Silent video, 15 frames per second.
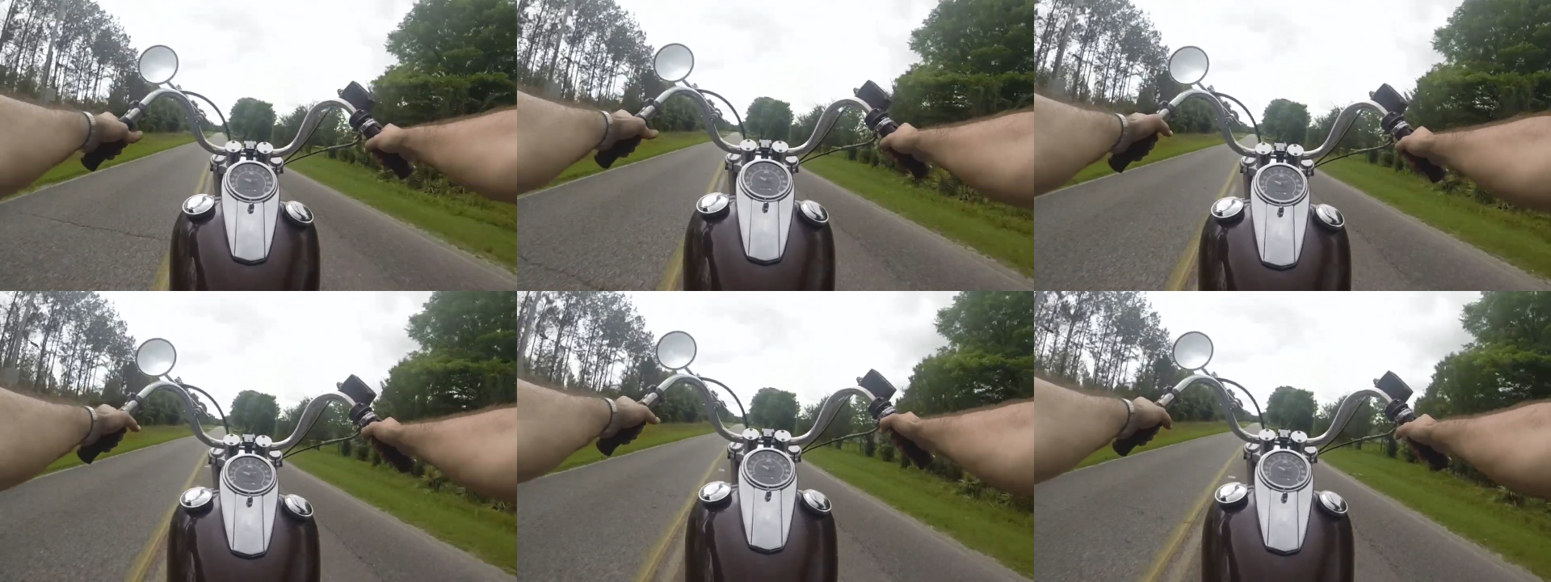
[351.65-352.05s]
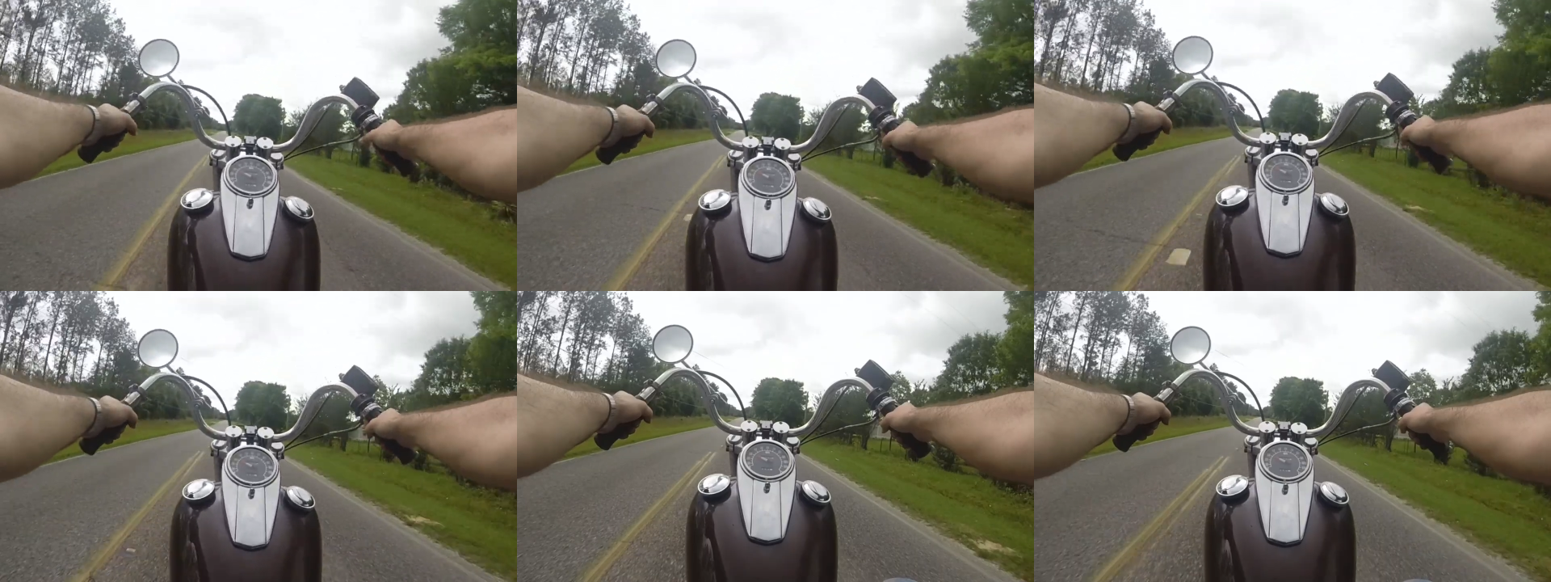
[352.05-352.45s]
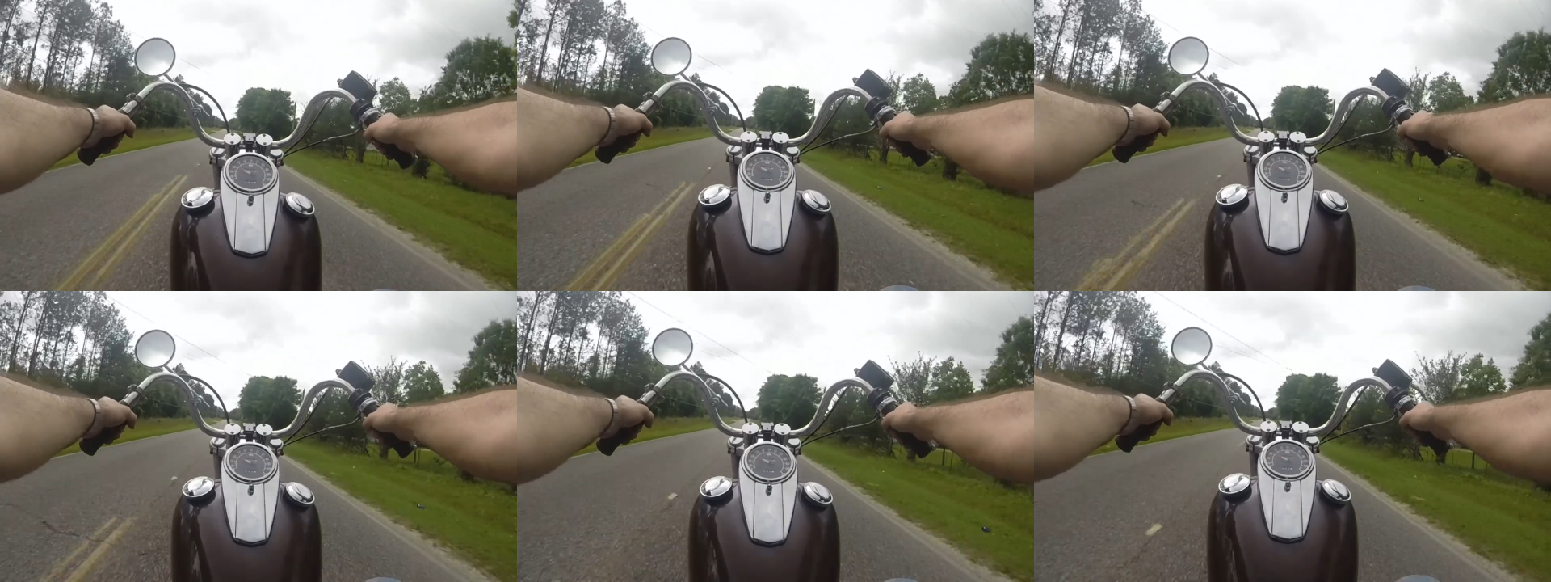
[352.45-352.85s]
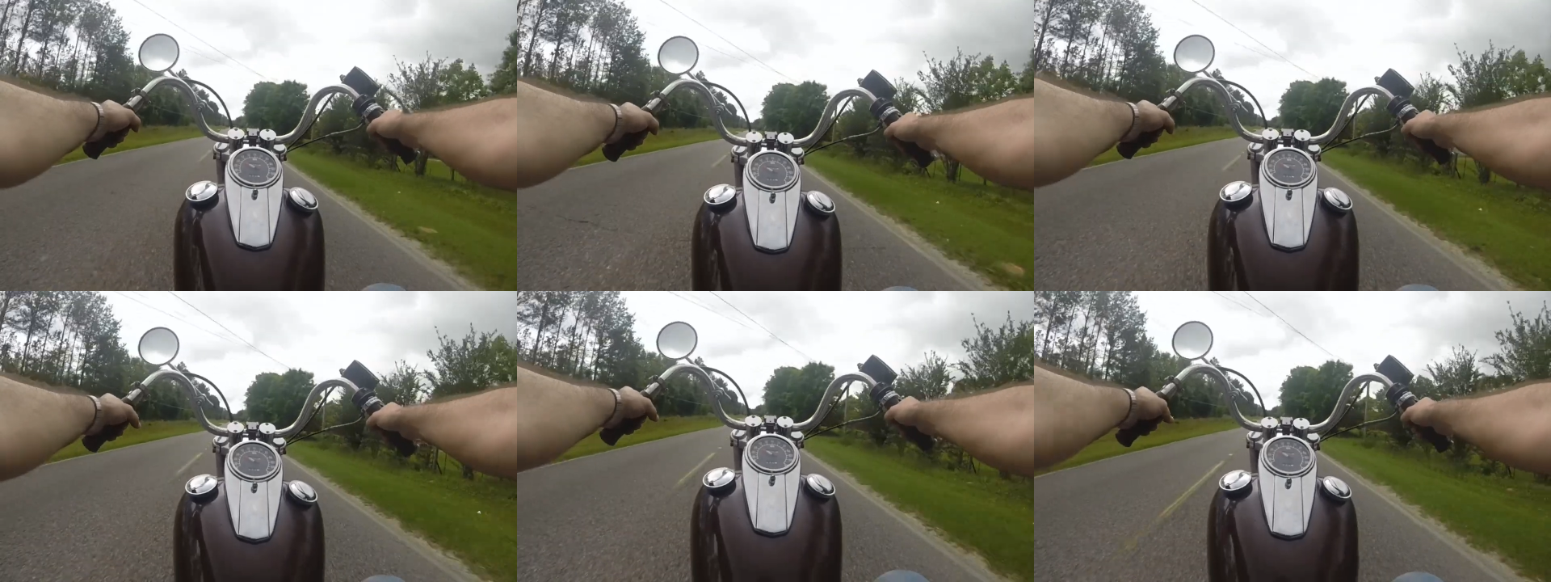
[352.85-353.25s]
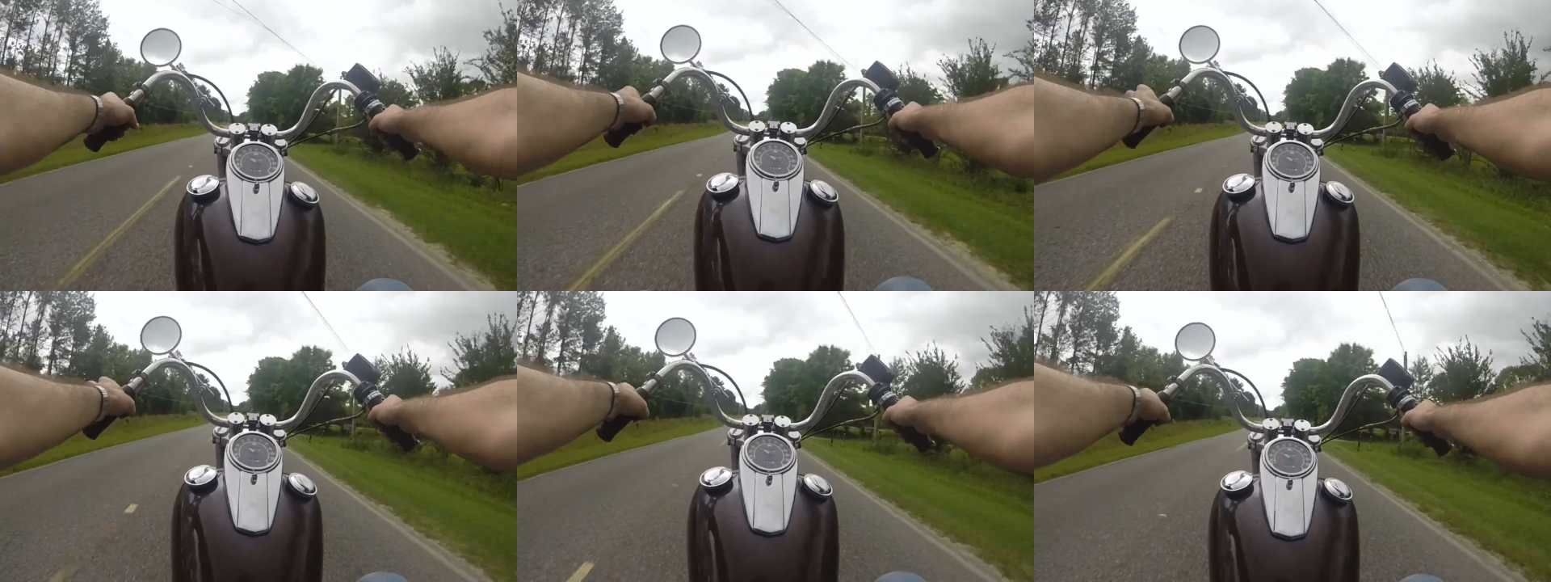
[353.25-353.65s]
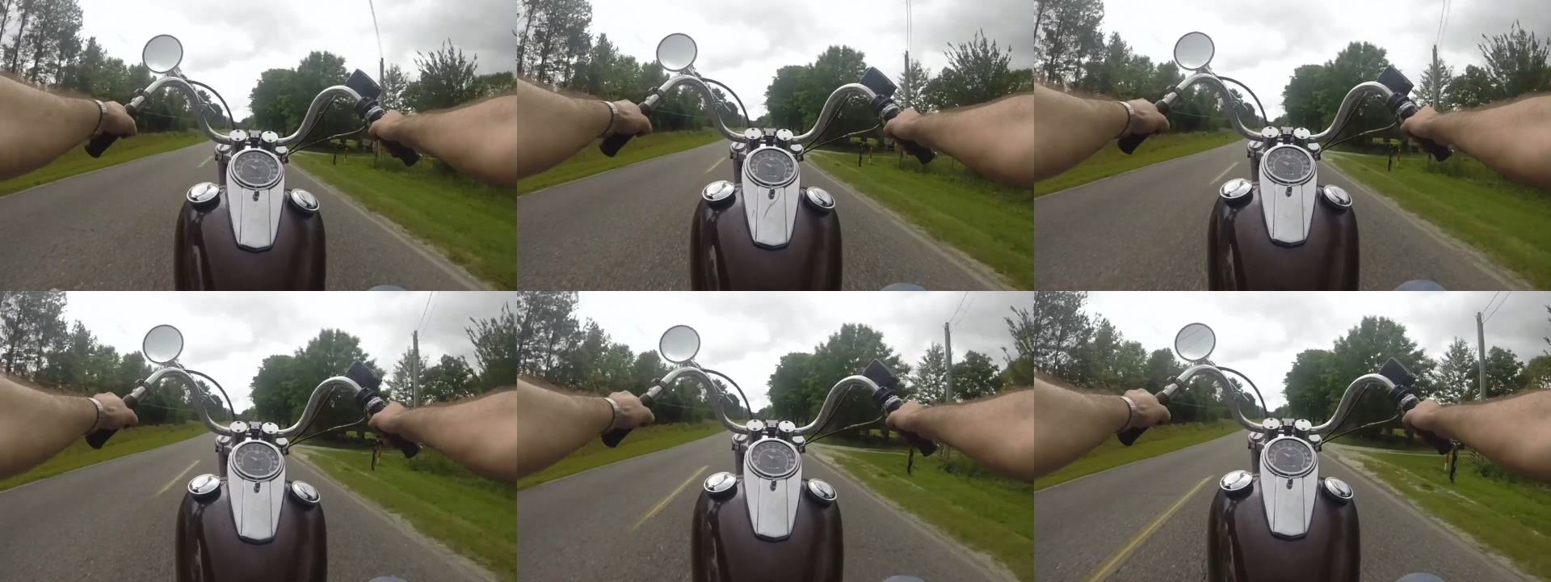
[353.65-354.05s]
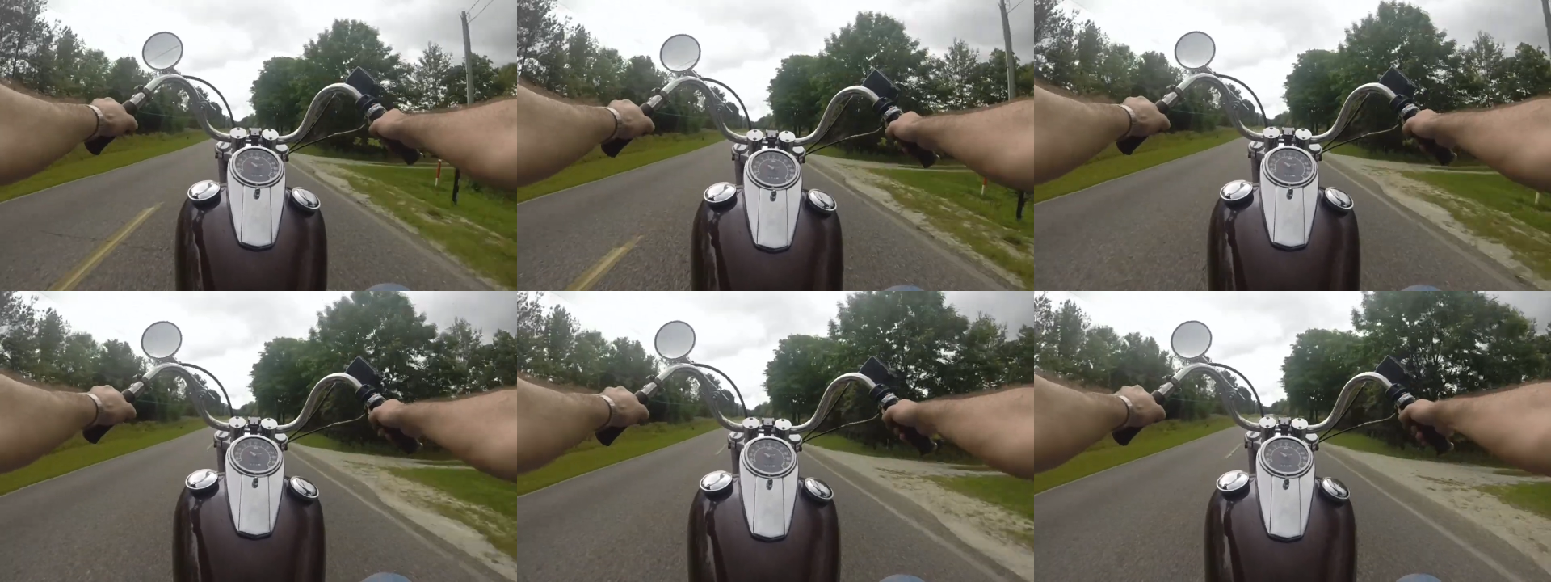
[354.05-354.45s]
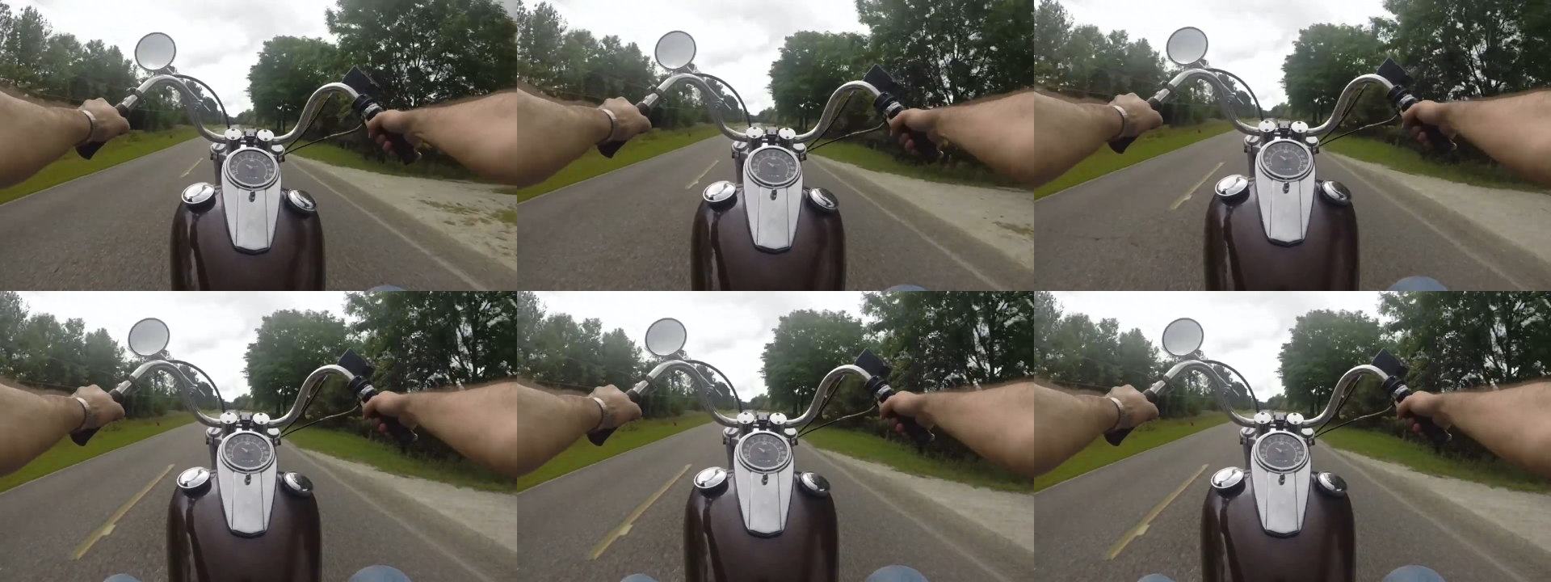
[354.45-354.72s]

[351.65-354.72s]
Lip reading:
[unreadable: no face in view]